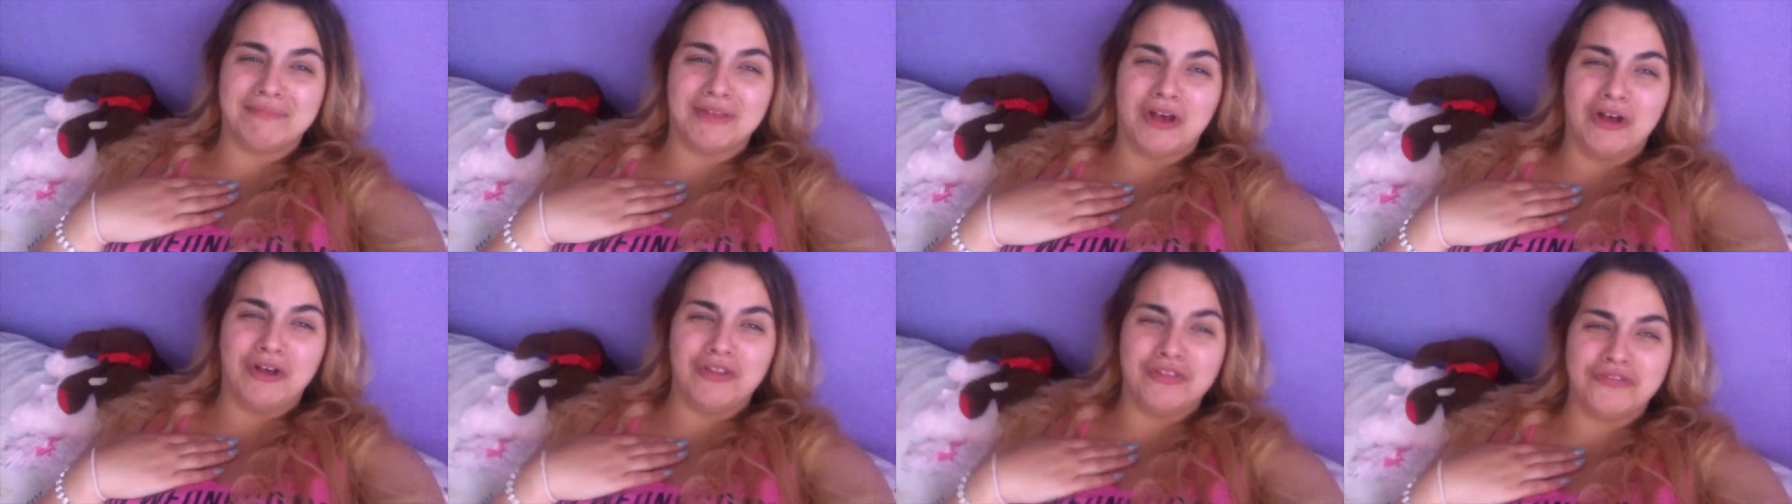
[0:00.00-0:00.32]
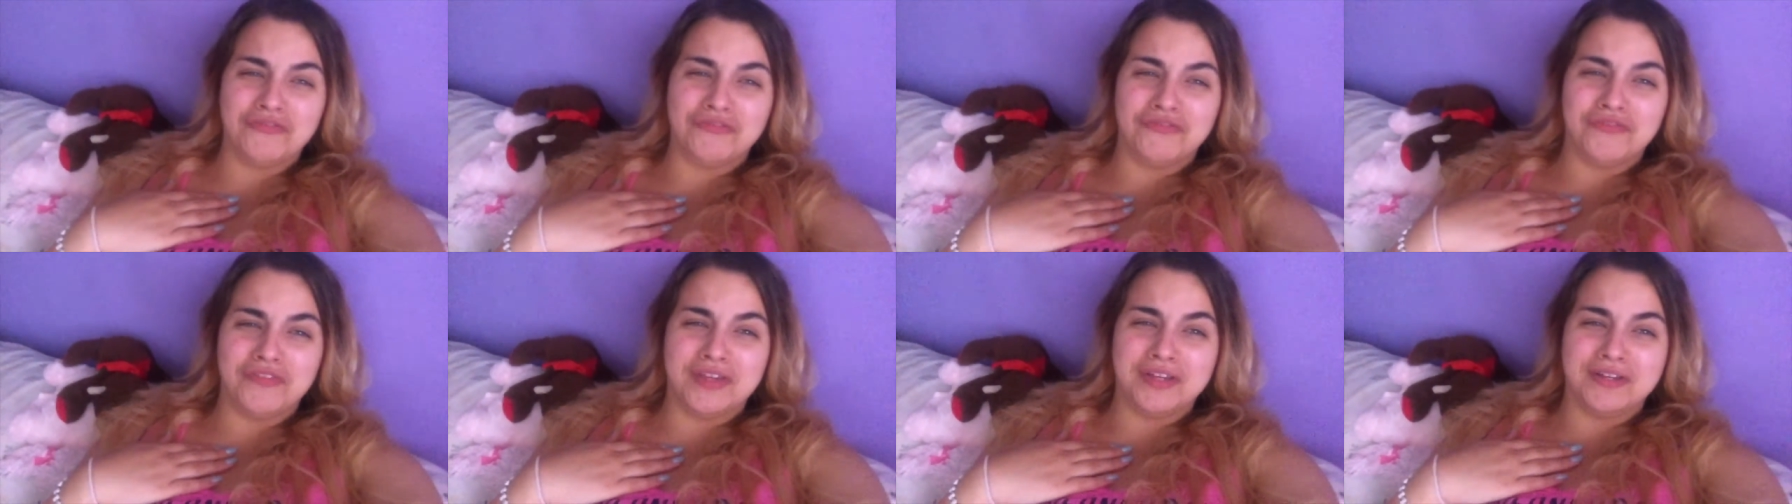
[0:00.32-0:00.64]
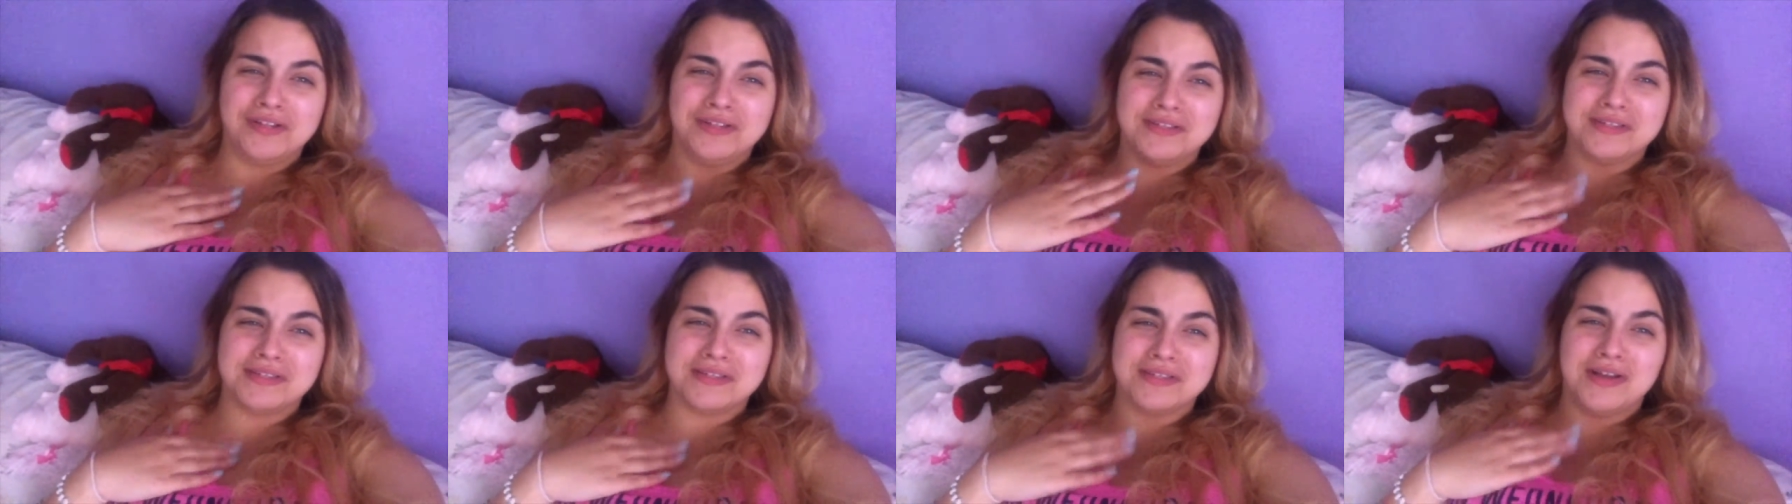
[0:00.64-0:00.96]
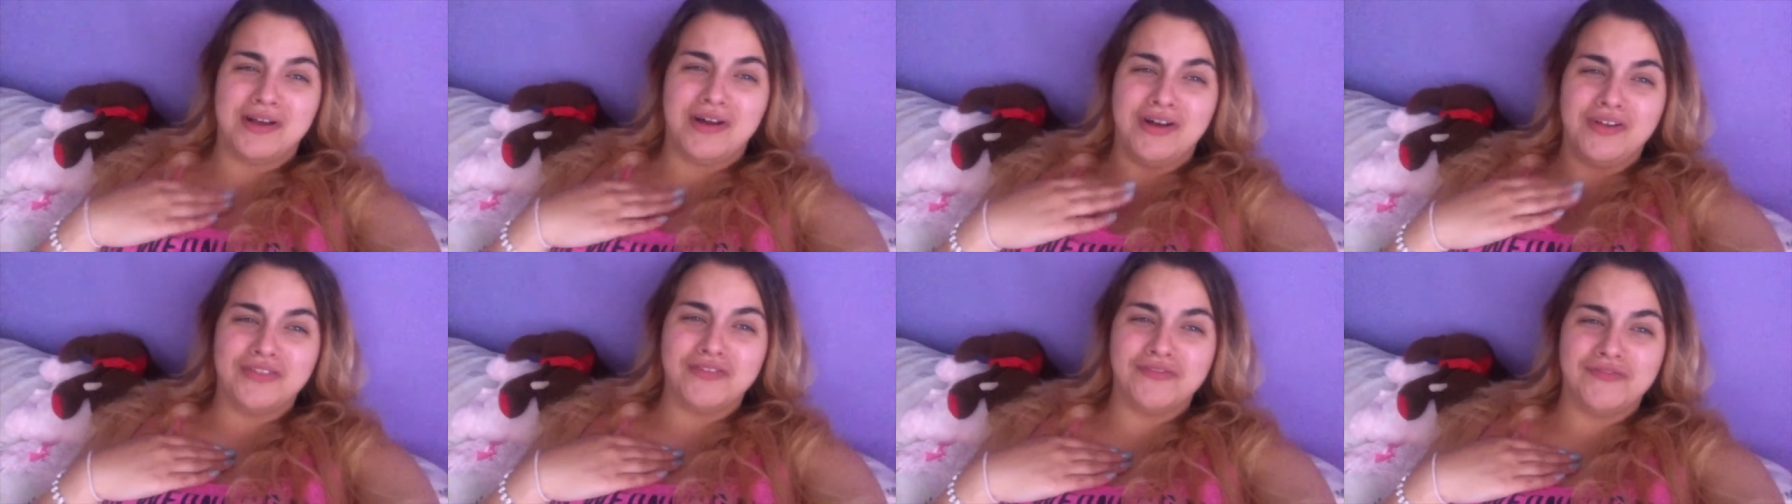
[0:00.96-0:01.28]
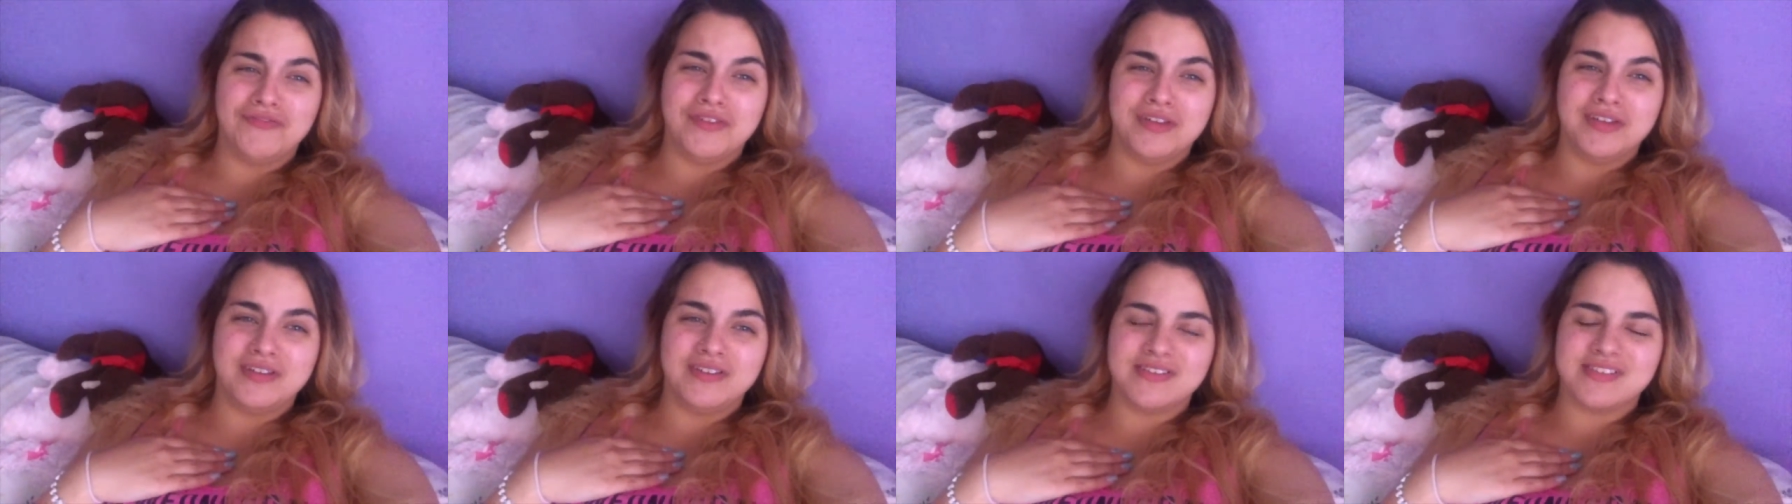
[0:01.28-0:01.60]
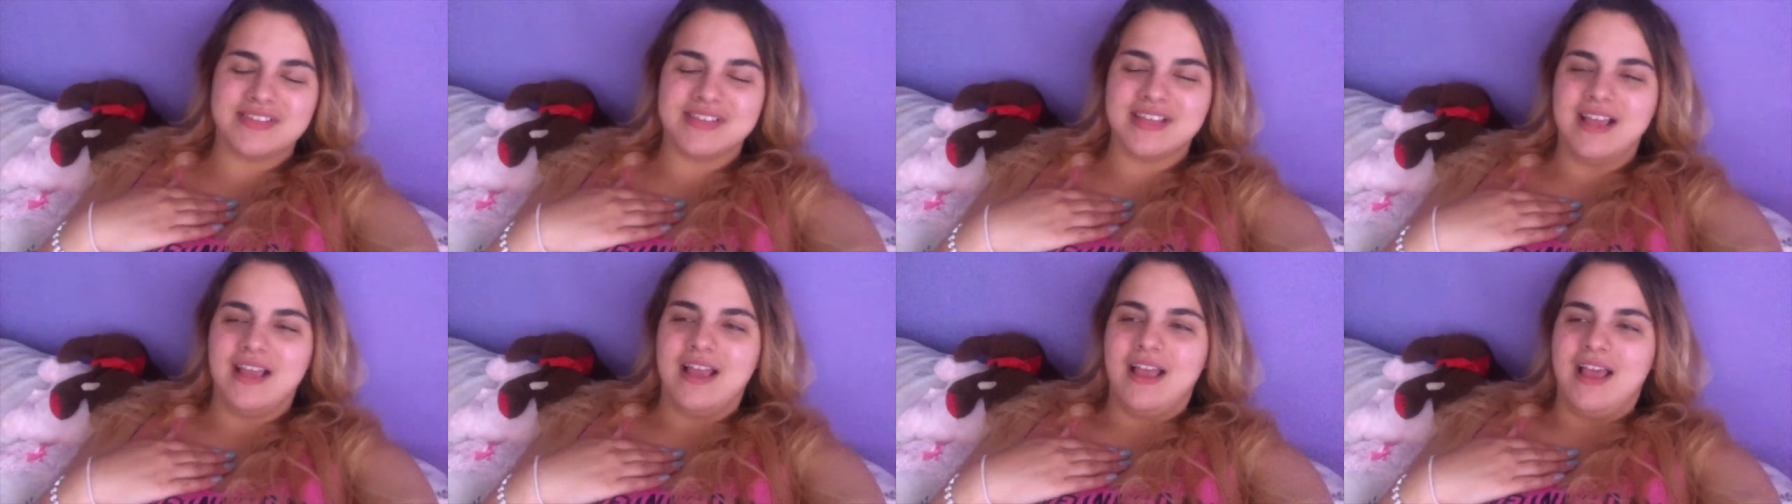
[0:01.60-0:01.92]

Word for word: all the feels, all the feels.